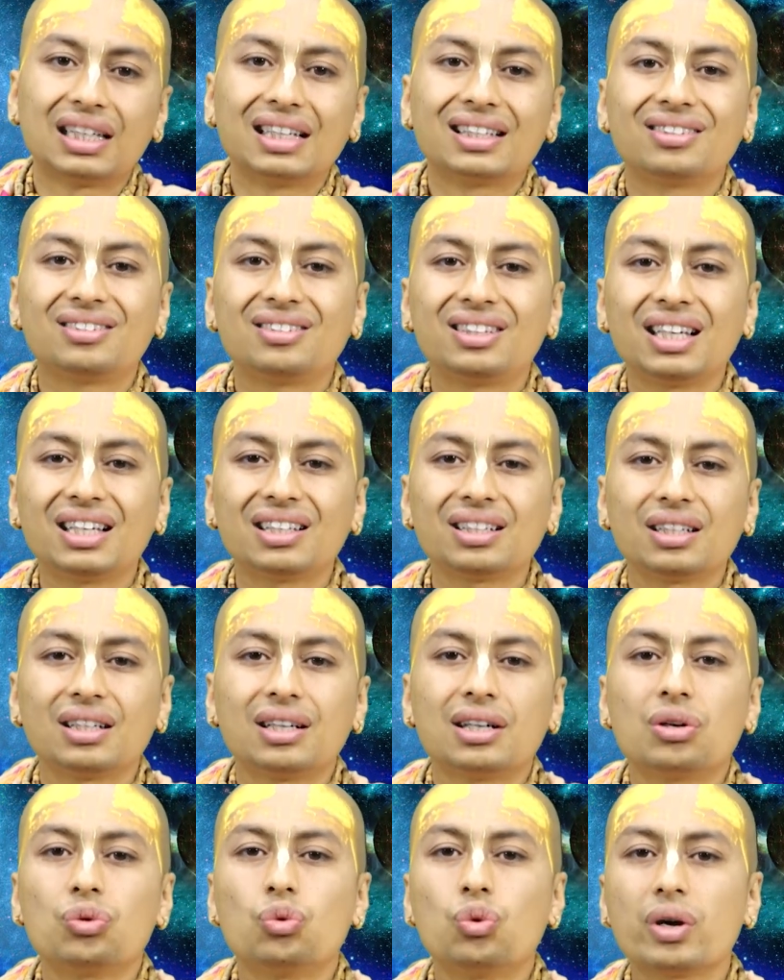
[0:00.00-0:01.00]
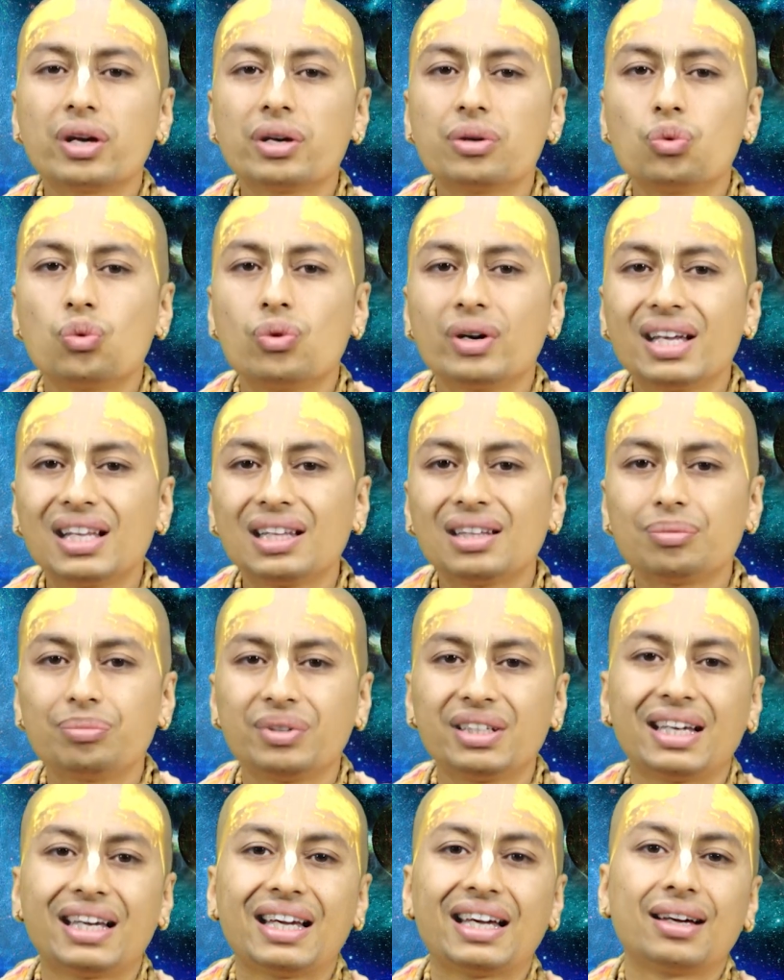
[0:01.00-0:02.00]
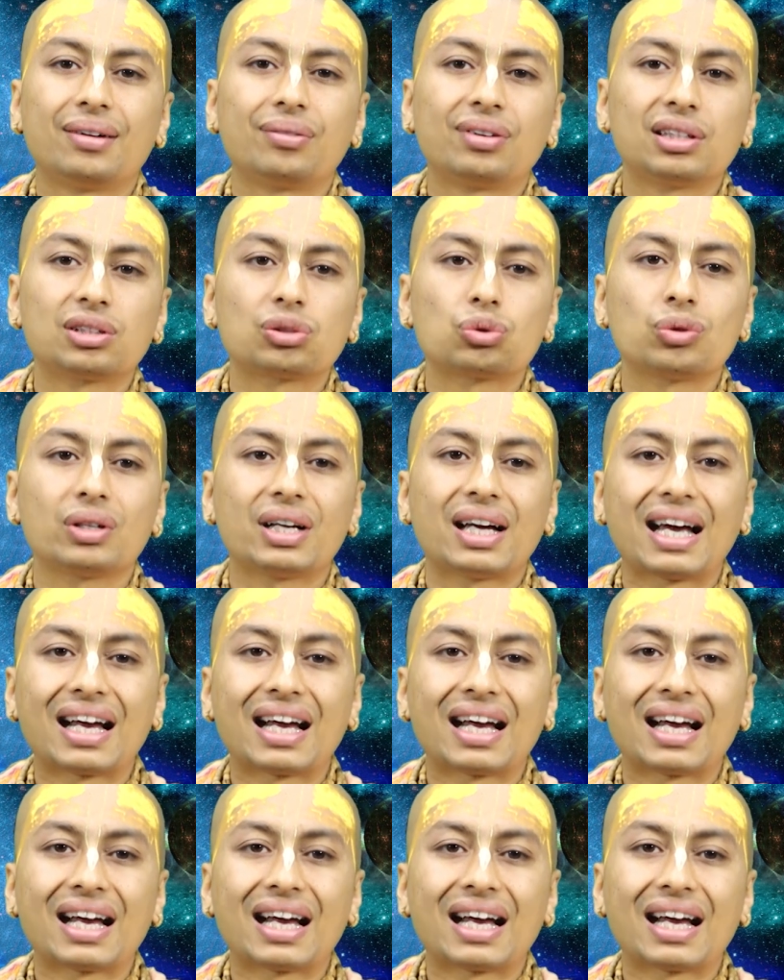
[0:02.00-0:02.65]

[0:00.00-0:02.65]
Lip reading: then we will be able to